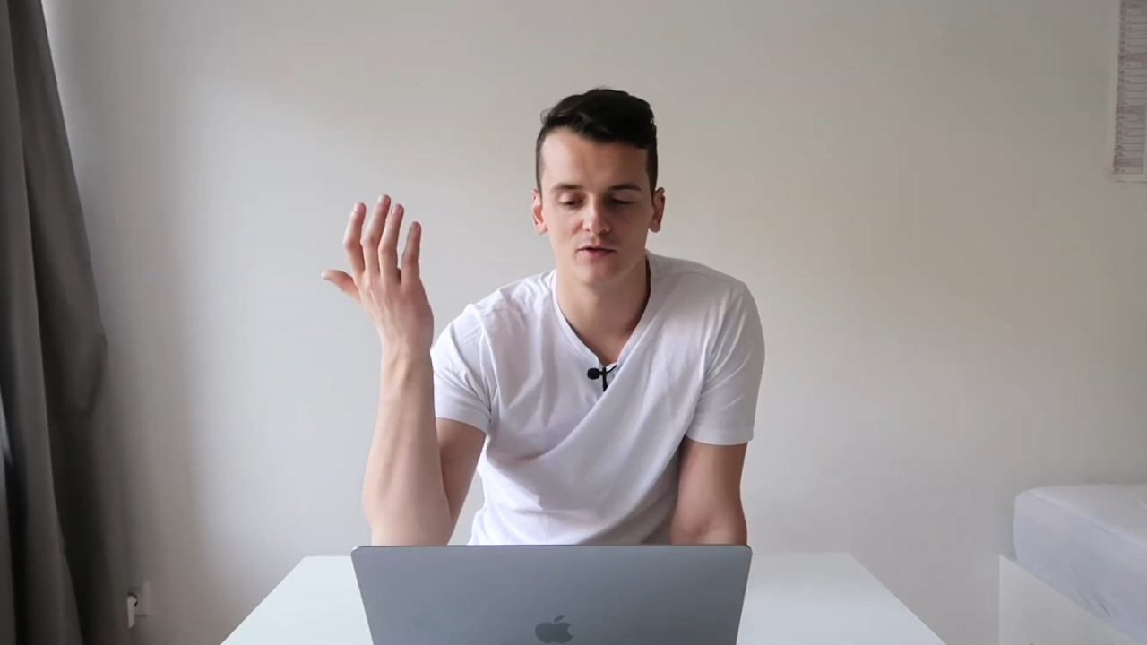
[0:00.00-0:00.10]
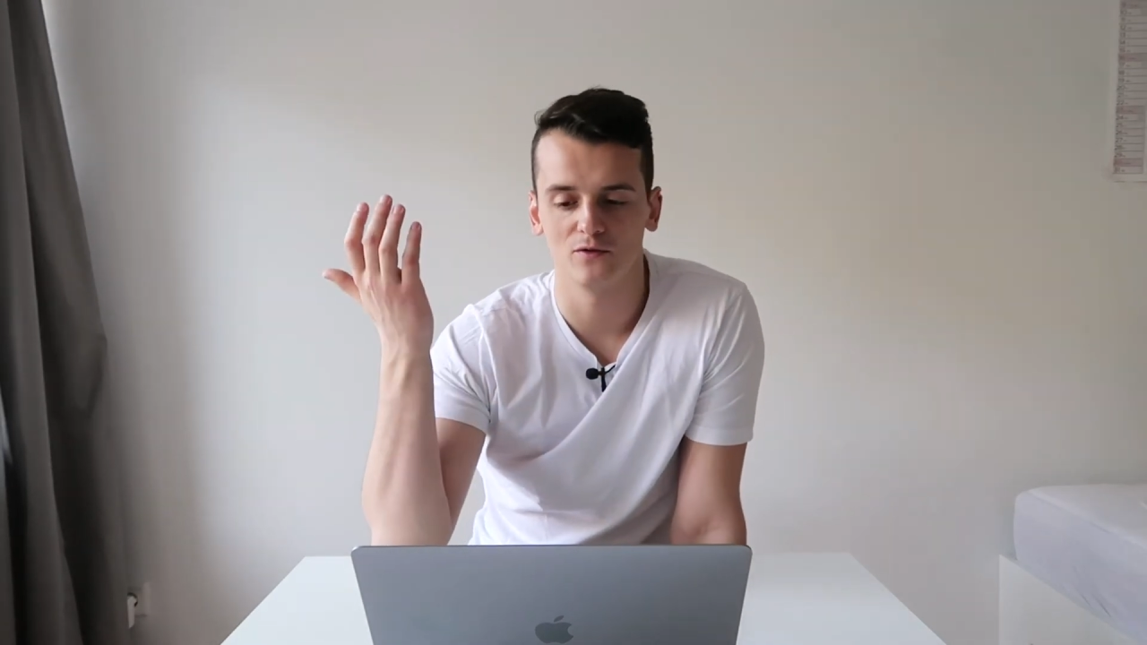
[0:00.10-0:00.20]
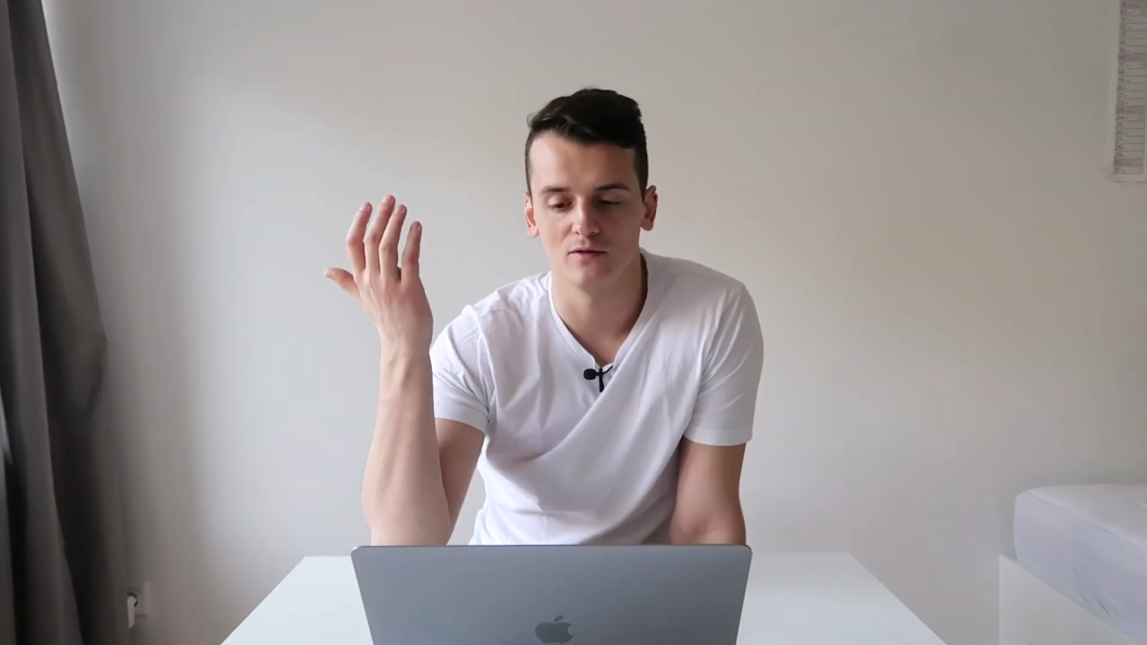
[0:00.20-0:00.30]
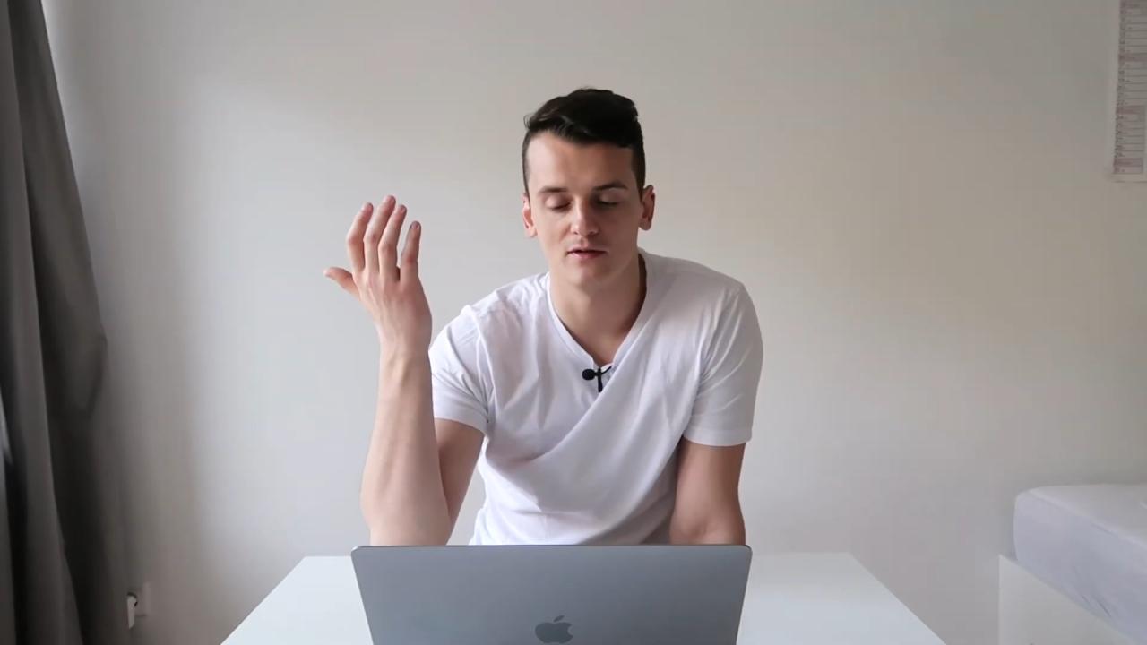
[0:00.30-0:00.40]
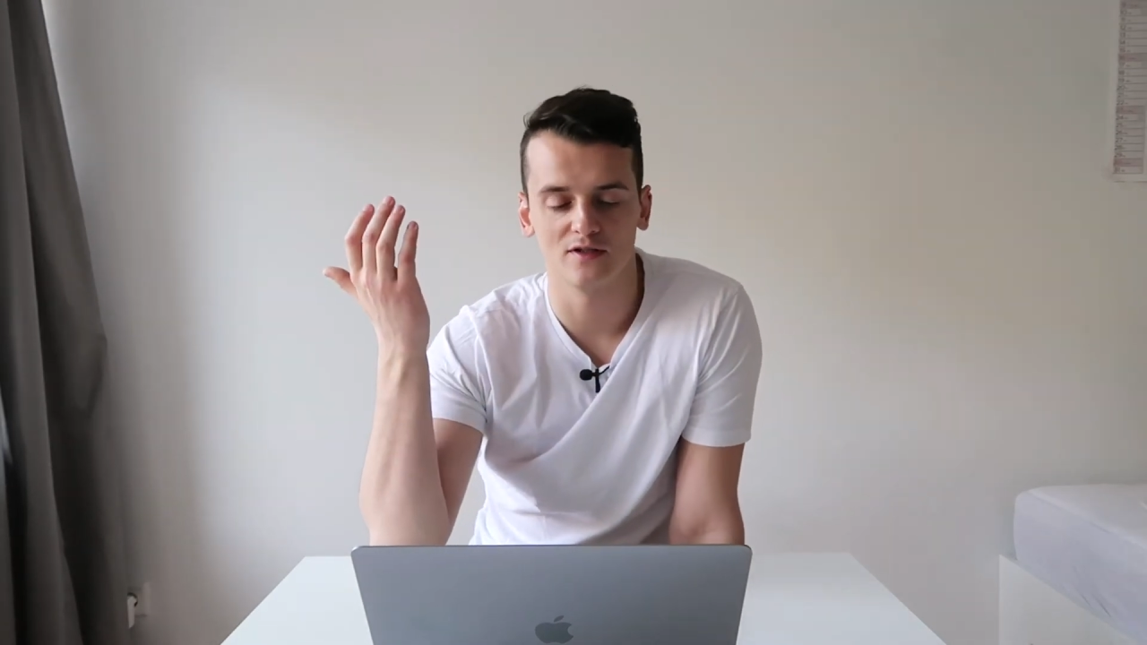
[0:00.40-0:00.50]

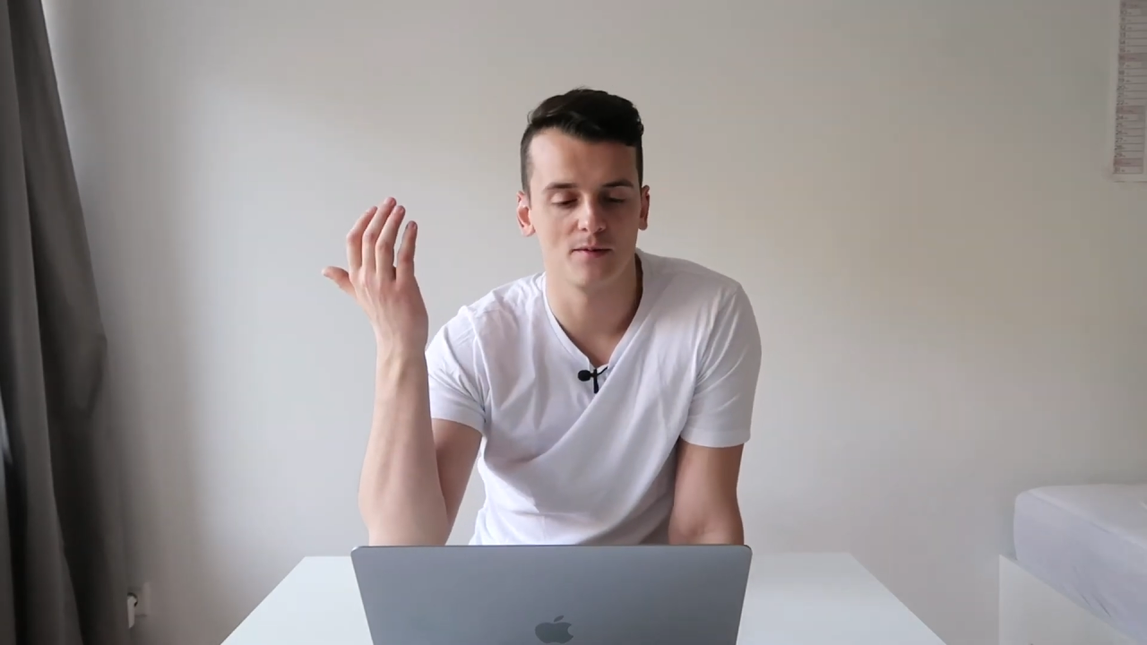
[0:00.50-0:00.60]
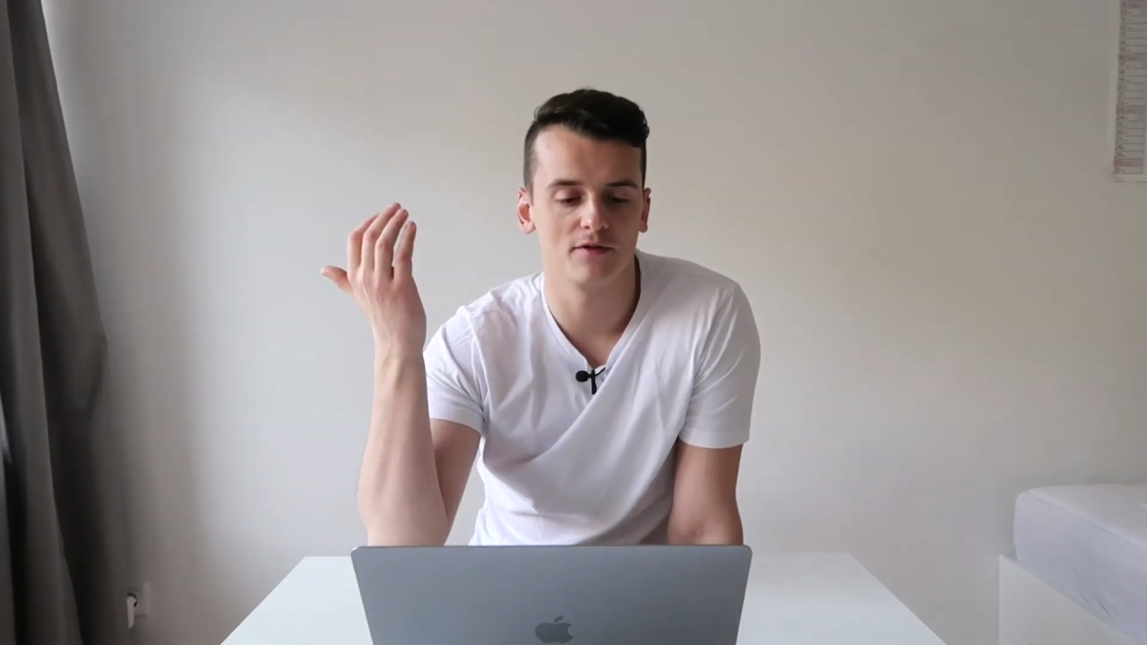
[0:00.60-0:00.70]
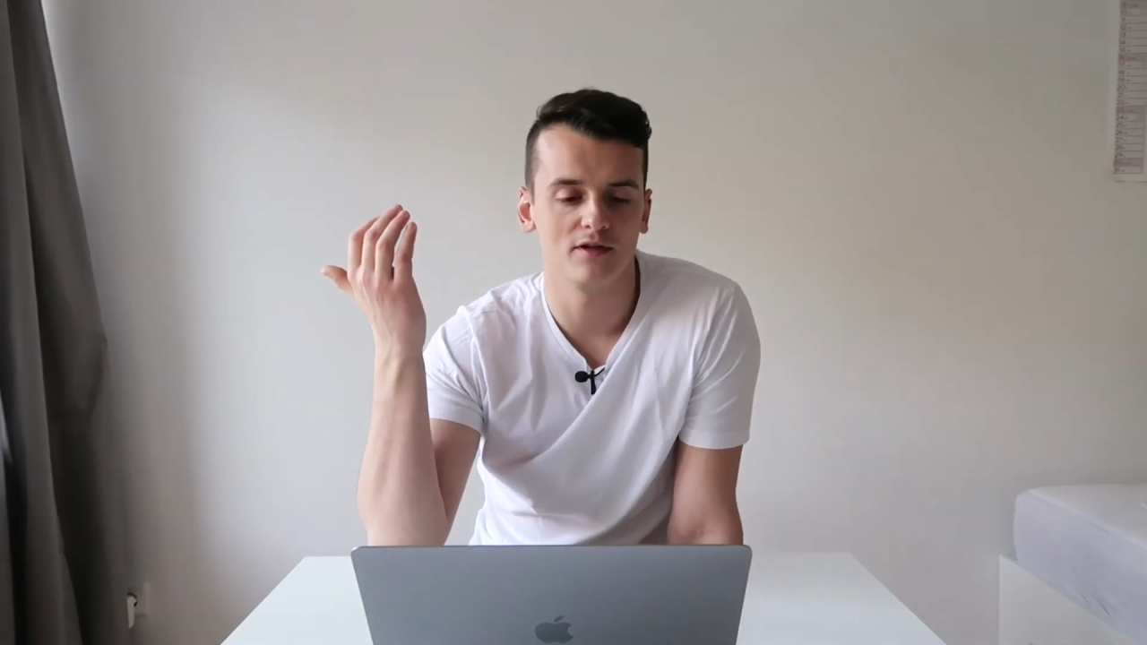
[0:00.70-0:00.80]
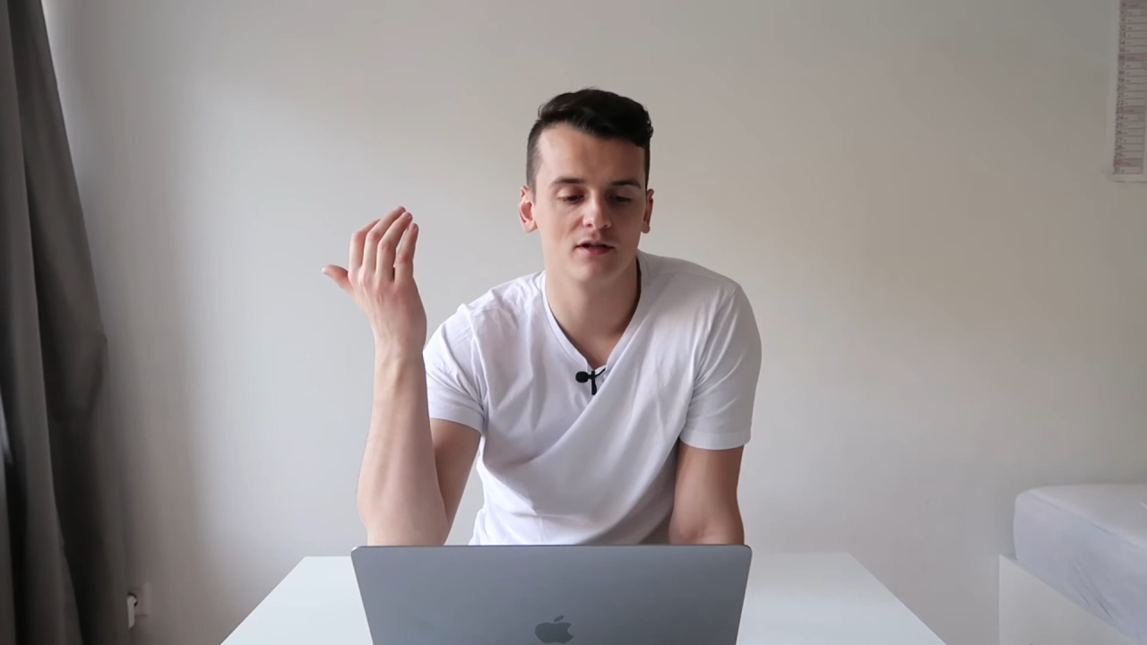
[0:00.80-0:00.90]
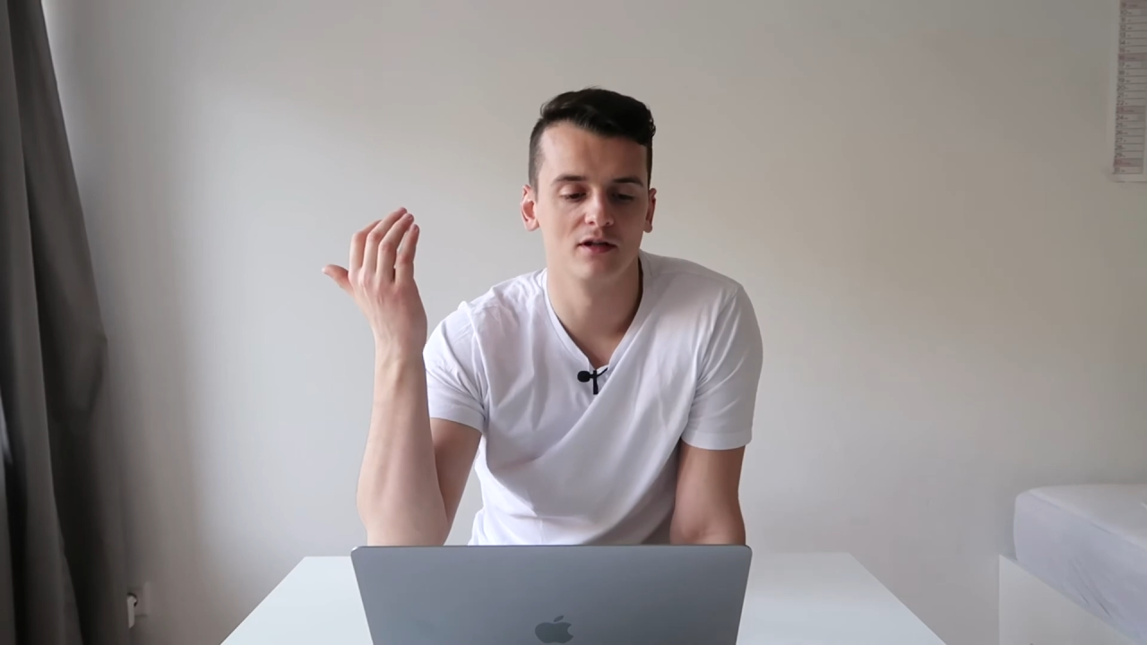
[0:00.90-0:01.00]
doing
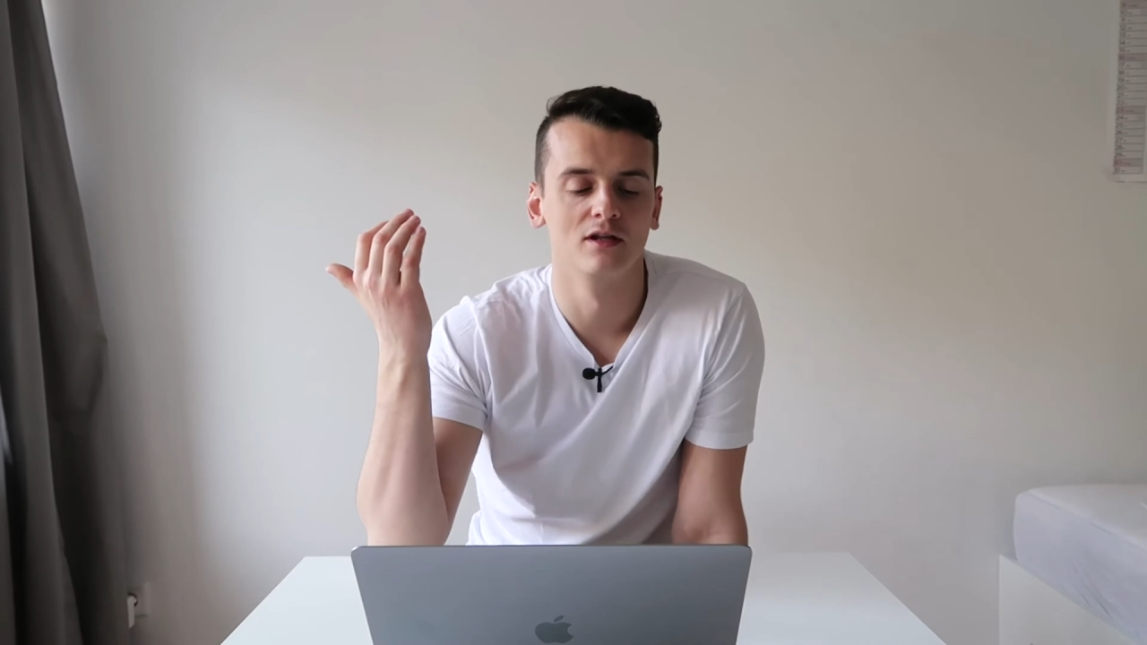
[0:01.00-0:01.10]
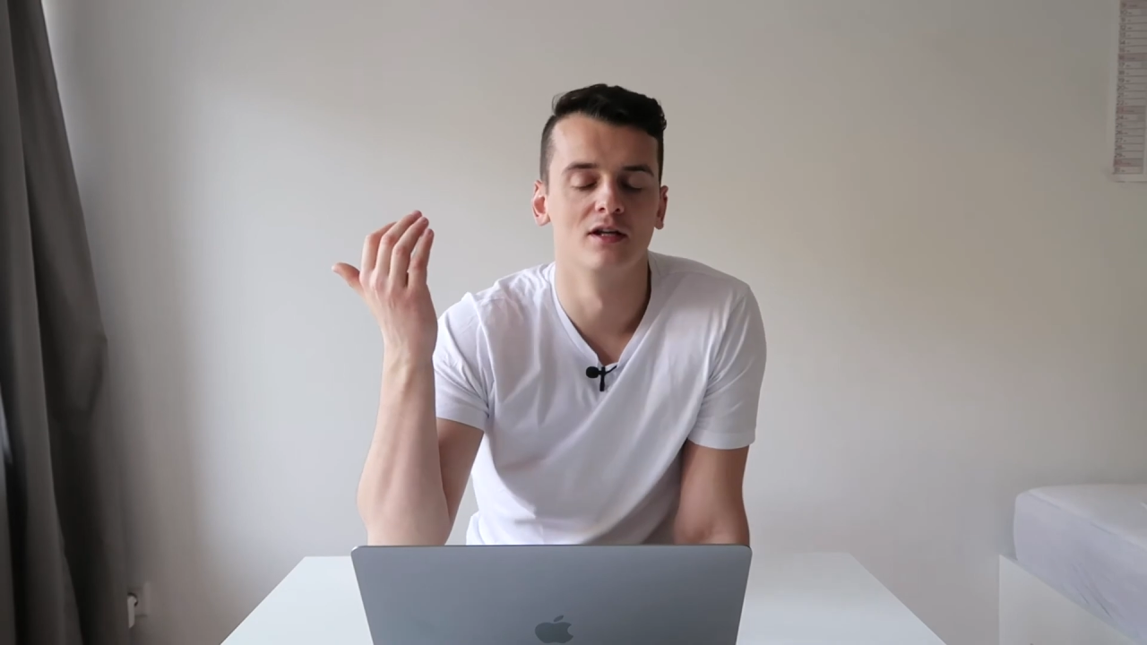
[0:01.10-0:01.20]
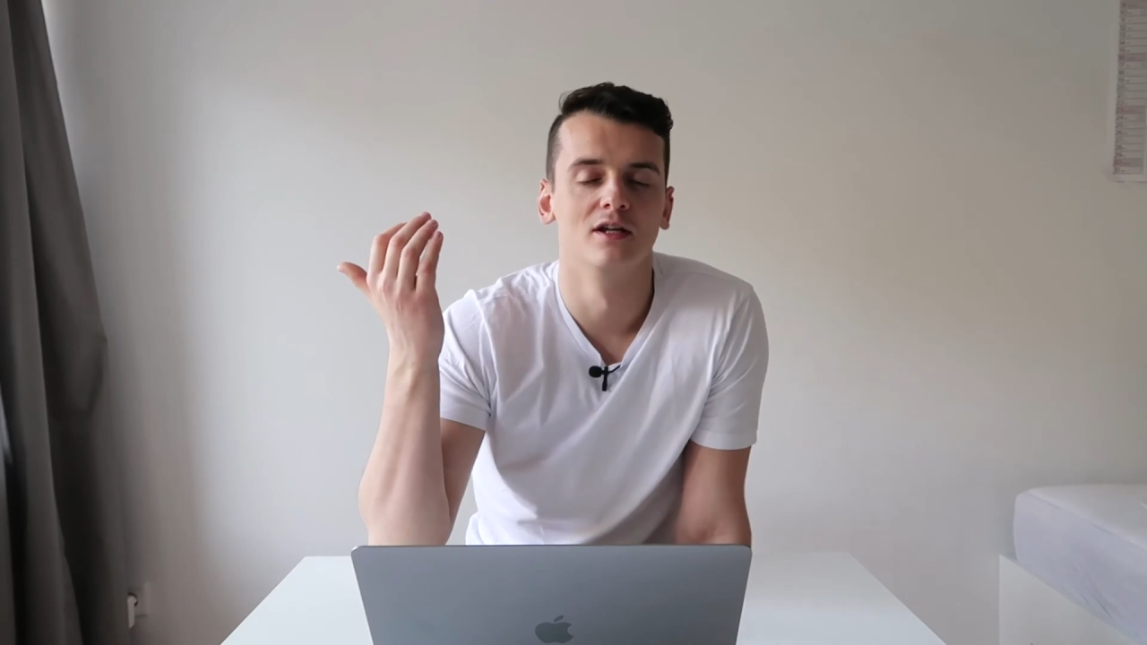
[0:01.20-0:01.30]
something,